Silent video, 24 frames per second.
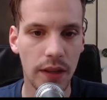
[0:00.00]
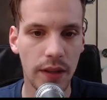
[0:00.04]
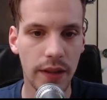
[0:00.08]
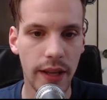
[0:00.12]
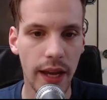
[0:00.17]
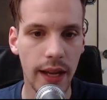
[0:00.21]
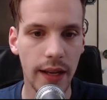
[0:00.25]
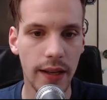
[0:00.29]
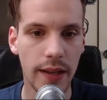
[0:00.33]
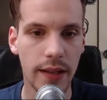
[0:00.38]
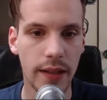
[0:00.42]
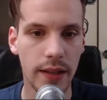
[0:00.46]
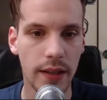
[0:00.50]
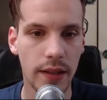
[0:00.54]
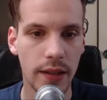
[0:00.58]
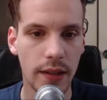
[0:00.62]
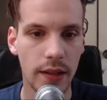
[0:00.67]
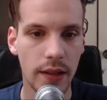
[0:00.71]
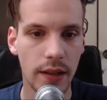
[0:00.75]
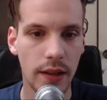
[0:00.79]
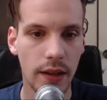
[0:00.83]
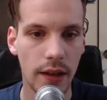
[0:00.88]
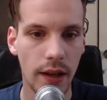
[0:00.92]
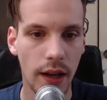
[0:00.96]
Then
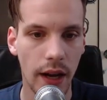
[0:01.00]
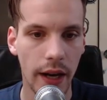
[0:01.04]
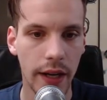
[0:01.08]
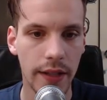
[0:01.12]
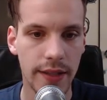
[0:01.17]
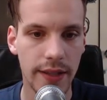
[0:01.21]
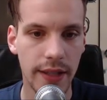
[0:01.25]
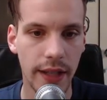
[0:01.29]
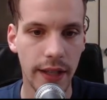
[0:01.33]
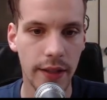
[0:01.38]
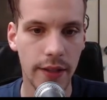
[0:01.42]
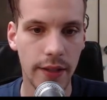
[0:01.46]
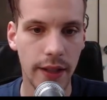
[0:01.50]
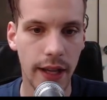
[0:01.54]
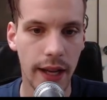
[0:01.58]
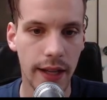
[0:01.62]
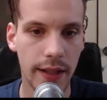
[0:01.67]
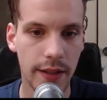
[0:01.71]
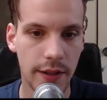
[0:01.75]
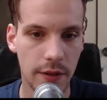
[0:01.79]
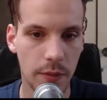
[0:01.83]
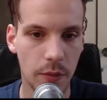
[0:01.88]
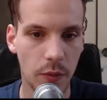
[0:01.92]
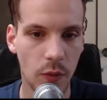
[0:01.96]
I decided to
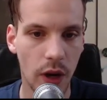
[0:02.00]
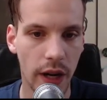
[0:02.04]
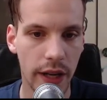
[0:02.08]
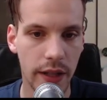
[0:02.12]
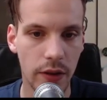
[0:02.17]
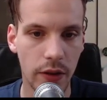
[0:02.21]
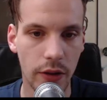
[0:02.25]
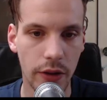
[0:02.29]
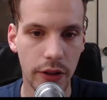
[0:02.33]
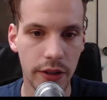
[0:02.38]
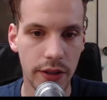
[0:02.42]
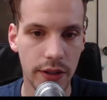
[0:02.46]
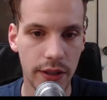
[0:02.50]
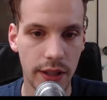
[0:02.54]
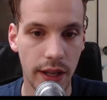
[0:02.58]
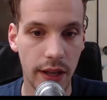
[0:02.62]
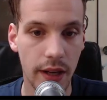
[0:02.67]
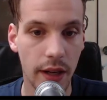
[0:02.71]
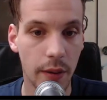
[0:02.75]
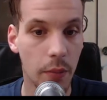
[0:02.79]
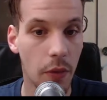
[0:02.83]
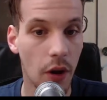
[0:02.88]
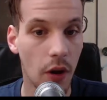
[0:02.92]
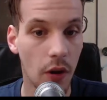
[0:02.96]
add some white noise,
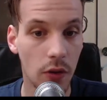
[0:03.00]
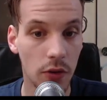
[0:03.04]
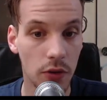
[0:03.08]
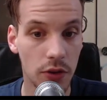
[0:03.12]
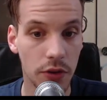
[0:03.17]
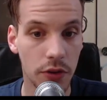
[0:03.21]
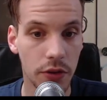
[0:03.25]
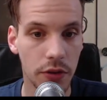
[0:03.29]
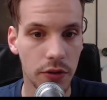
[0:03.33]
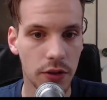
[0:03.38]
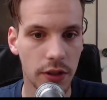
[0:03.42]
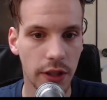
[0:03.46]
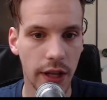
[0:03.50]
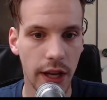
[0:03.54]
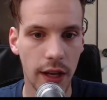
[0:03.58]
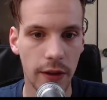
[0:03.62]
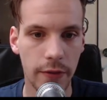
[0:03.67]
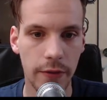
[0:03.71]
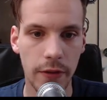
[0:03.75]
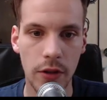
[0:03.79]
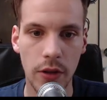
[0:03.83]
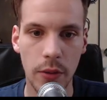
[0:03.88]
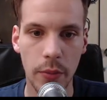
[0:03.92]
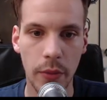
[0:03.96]
and I'm also using
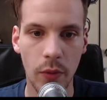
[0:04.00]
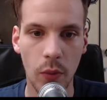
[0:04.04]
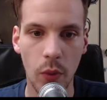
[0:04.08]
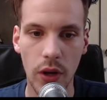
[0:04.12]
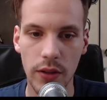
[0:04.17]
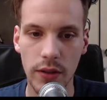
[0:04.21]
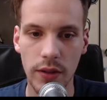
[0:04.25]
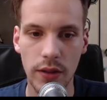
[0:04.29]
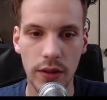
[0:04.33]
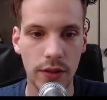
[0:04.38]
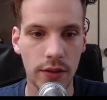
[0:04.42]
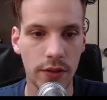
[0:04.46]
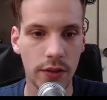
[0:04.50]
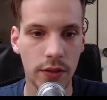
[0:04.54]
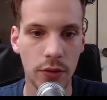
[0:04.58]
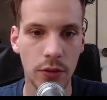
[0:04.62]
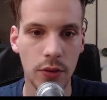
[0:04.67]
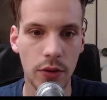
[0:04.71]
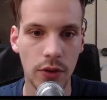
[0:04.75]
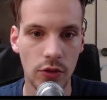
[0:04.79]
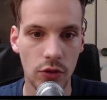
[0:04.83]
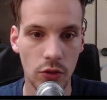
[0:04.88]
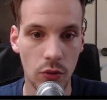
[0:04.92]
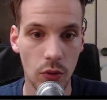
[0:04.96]
LFO number 1
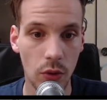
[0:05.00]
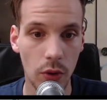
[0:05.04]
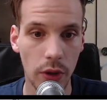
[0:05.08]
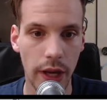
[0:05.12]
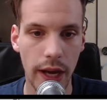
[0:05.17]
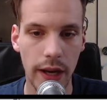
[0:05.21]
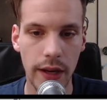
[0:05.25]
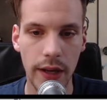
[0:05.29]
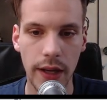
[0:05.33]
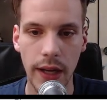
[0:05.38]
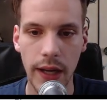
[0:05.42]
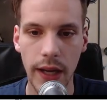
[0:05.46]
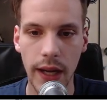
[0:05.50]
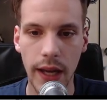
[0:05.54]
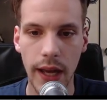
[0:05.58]
to control that.